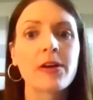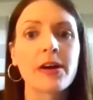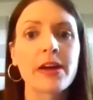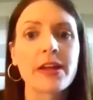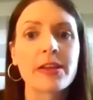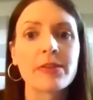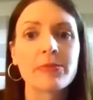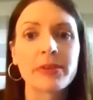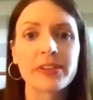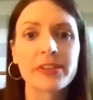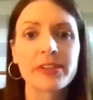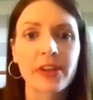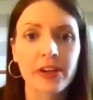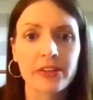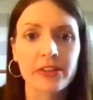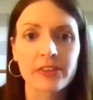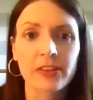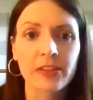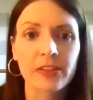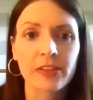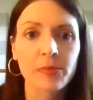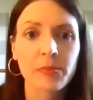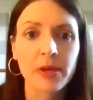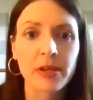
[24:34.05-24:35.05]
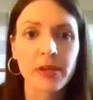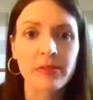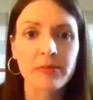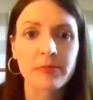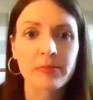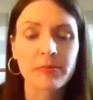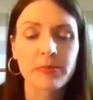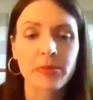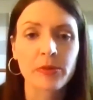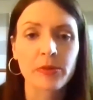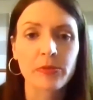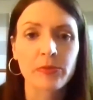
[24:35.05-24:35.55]
And we talked a little bit
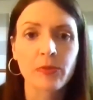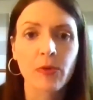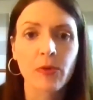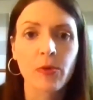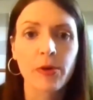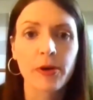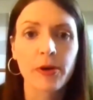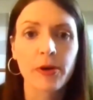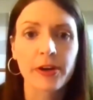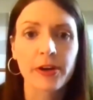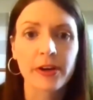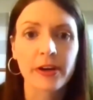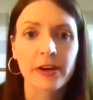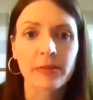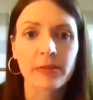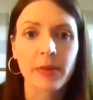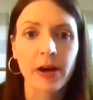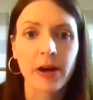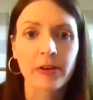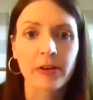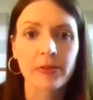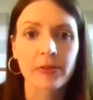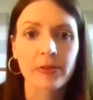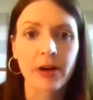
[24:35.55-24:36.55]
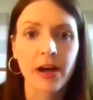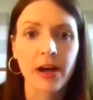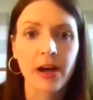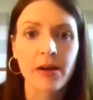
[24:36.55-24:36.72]
before about